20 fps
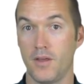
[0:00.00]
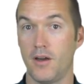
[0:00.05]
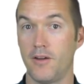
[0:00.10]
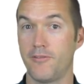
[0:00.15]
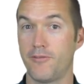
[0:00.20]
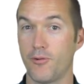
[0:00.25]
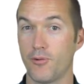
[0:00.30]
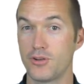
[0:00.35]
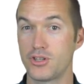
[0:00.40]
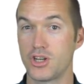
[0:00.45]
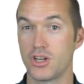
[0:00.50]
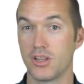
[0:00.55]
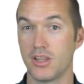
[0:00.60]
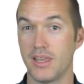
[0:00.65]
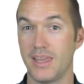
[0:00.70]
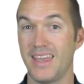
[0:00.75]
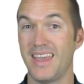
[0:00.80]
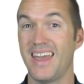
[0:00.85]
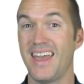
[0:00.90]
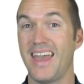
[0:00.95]

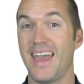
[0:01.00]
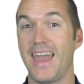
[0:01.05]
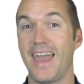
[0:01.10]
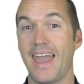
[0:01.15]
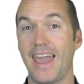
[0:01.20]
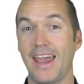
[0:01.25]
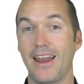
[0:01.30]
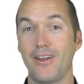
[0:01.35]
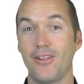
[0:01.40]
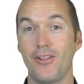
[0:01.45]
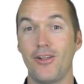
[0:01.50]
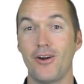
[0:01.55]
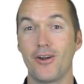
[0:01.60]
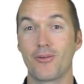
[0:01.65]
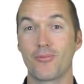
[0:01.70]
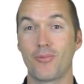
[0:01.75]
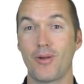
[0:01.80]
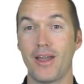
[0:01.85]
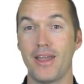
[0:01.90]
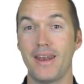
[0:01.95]
Unfortunately,
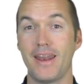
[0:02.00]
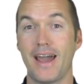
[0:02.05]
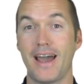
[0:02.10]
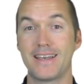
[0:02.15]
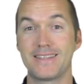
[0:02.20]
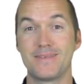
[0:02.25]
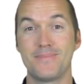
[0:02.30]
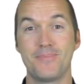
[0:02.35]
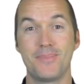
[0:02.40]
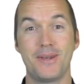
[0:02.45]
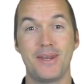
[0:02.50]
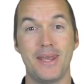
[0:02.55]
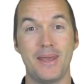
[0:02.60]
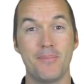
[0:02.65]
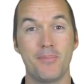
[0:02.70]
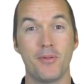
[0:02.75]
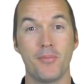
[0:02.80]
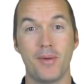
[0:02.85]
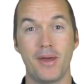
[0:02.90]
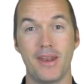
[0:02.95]
analog write hasn't been
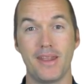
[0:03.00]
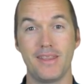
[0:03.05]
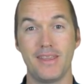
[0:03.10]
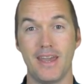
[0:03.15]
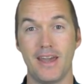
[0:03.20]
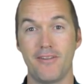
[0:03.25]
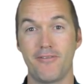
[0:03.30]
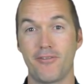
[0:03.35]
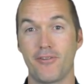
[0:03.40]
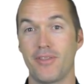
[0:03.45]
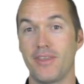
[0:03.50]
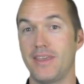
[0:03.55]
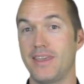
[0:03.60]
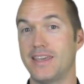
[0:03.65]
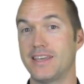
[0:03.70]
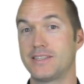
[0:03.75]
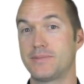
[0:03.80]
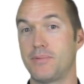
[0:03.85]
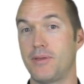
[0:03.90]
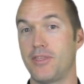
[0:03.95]
implemented yet for the
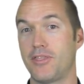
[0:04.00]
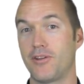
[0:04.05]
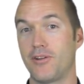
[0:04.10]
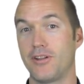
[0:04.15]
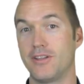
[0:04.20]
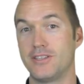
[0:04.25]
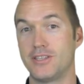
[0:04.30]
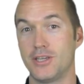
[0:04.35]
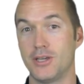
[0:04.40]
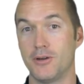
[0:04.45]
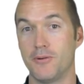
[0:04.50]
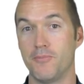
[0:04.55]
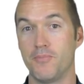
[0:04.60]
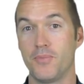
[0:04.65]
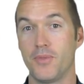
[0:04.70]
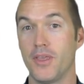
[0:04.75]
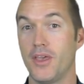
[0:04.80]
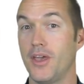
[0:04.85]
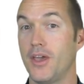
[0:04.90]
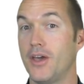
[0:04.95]
ESP32,
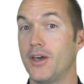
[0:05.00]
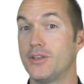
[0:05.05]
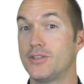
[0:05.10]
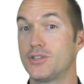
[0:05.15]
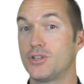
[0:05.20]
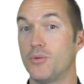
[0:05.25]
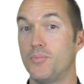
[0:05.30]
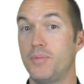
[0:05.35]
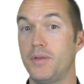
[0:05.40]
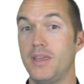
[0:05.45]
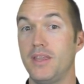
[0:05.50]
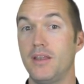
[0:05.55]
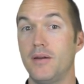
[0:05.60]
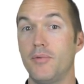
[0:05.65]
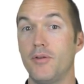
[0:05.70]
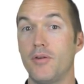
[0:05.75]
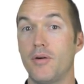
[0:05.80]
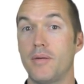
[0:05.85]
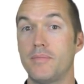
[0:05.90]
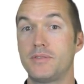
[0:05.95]
so
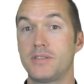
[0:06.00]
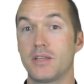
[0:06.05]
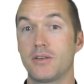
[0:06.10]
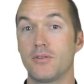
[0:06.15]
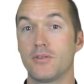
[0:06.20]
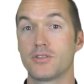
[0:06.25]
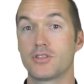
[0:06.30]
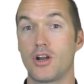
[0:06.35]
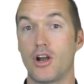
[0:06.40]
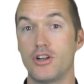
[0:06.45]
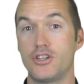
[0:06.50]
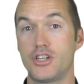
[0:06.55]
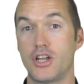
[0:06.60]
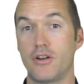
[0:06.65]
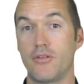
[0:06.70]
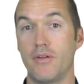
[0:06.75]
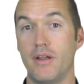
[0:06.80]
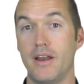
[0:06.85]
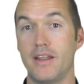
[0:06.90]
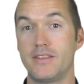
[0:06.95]
PWM signals are
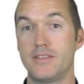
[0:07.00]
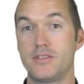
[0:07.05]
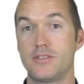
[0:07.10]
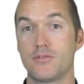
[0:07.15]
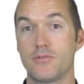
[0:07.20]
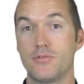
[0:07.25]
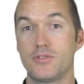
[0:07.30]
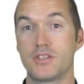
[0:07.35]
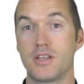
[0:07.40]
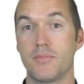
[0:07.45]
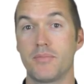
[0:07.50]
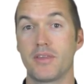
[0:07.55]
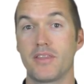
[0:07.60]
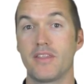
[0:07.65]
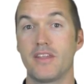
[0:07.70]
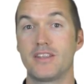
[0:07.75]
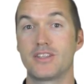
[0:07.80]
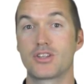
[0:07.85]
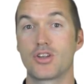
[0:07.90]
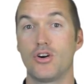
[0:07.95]
generated through something
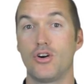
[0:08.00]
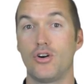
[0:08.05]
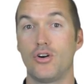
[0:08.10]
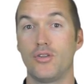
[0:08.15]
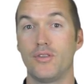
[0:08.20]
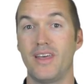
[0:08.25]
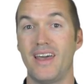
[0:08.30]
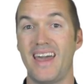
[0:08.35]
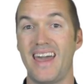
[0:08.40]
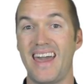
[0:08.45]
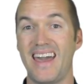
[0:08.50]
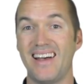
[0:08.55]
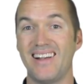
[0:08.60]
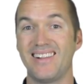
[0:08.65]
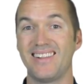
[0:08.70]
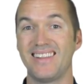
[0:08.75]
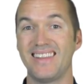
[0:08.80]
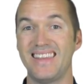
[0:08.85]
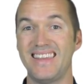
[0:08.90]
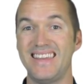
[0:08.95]
that's called
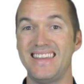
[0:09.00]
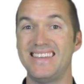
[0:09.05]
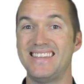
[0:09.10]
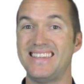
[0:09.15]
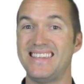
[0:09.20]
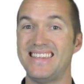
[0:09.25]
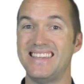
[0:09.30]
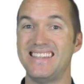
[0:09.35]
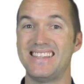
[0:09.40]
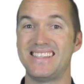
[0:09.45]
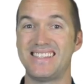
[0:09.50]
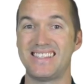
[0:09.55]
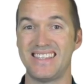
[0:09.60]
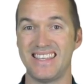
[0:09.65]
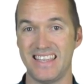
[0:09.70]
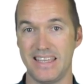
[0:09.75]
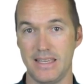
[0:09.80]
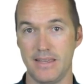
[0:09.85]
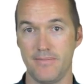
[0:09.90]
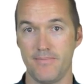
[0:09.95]

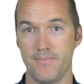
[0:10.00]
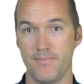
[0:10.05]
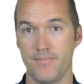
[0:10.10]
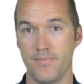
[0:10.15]
LEDC.